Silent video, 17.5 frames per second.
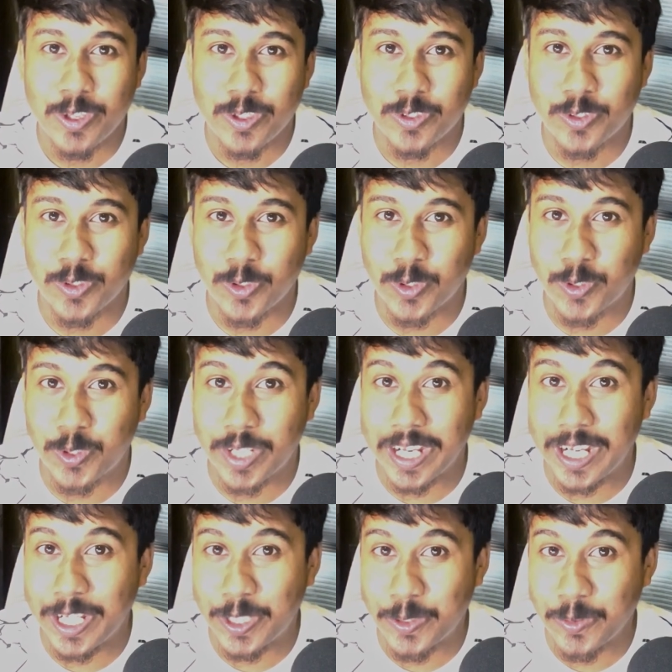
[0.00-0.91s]
So
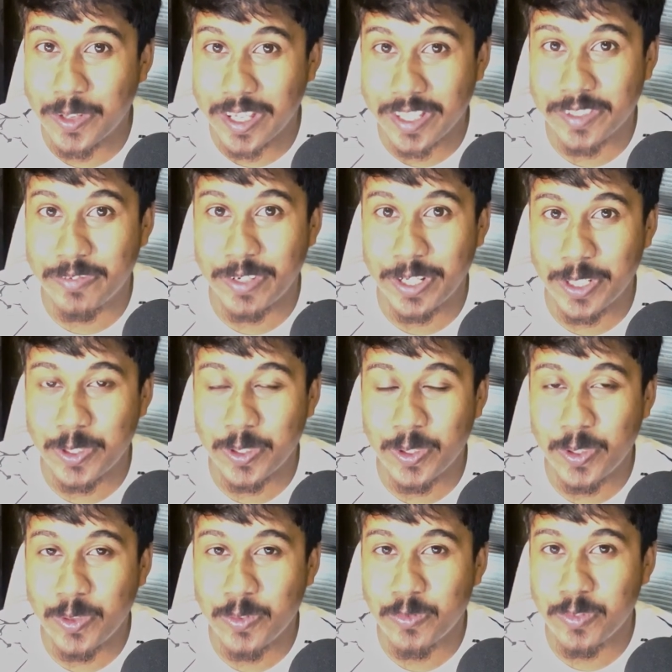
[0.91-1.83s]
in today's
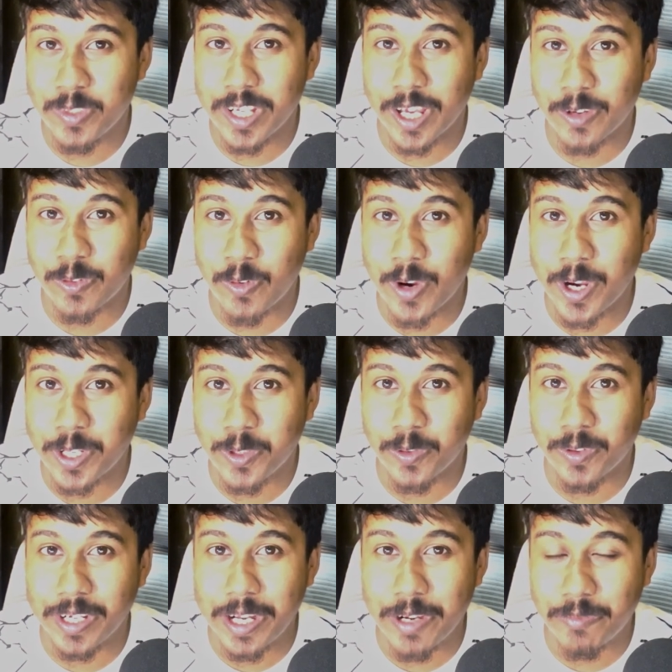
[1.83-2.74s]
video, we are going
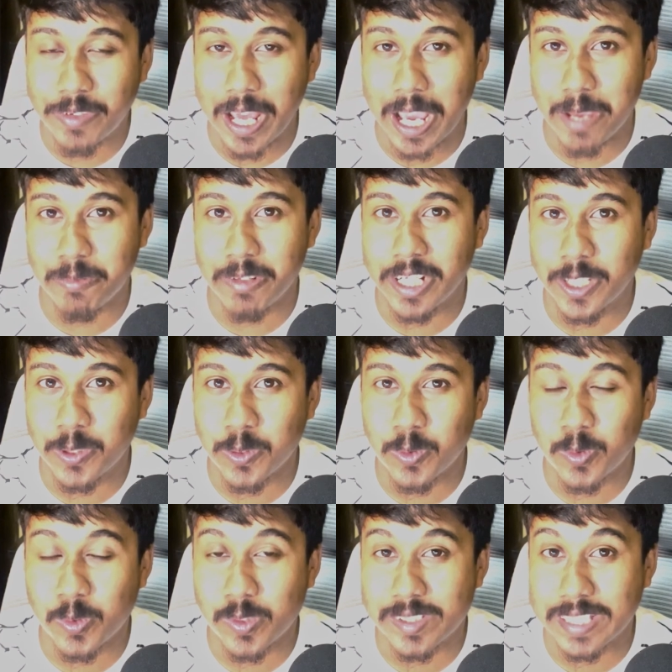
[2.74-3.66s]
to deep dive
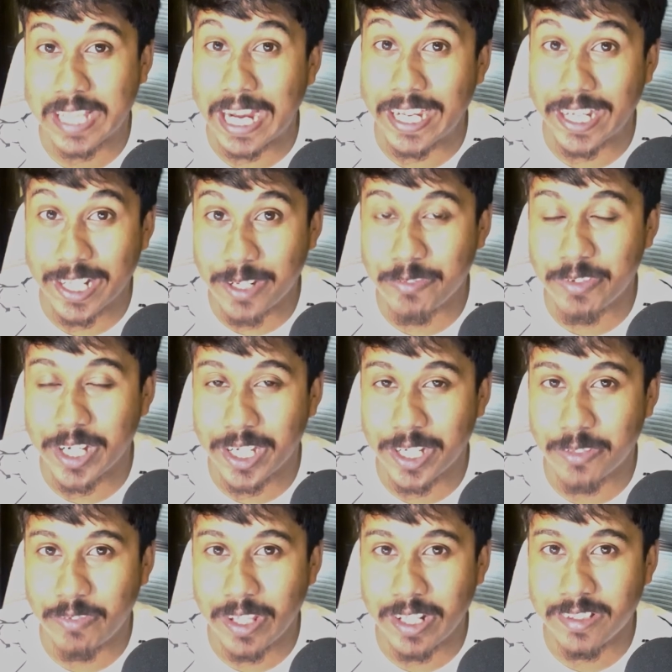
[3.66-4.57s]
into Scandinavian
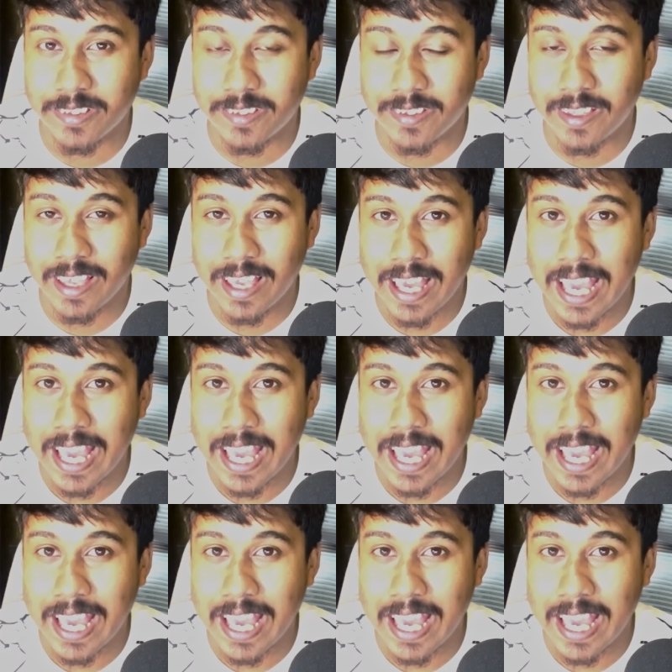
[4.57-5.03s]
defense